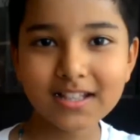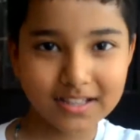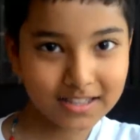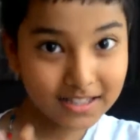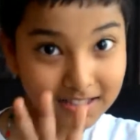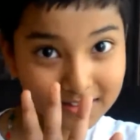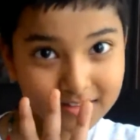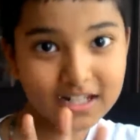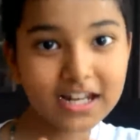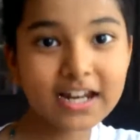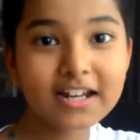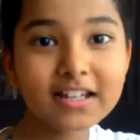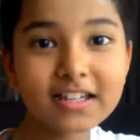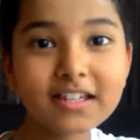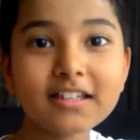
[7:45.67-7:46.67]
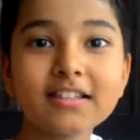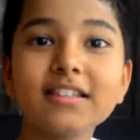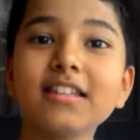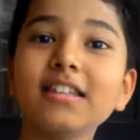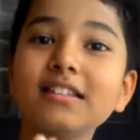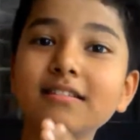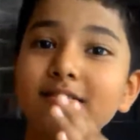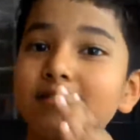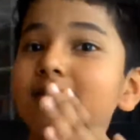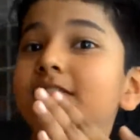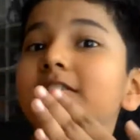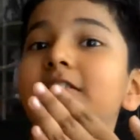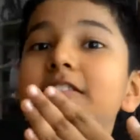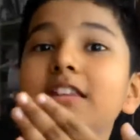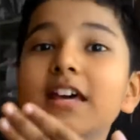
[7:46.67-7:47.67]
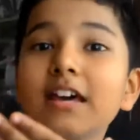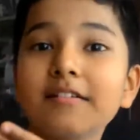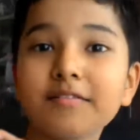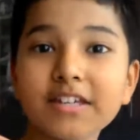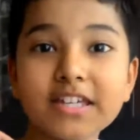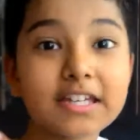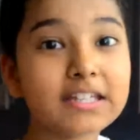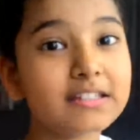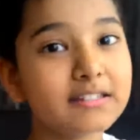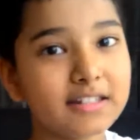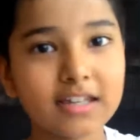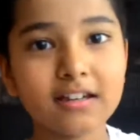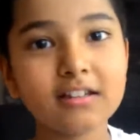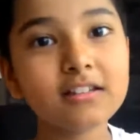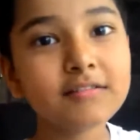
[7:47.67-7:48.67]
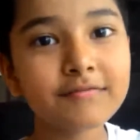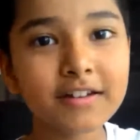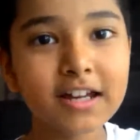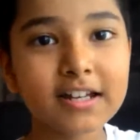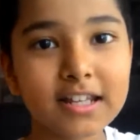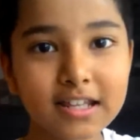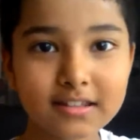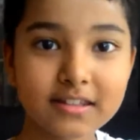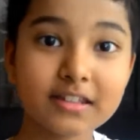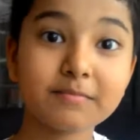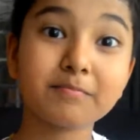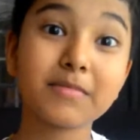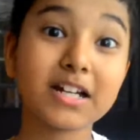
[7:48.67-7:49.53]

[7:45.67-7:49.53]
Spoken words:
This diving is really fantastic,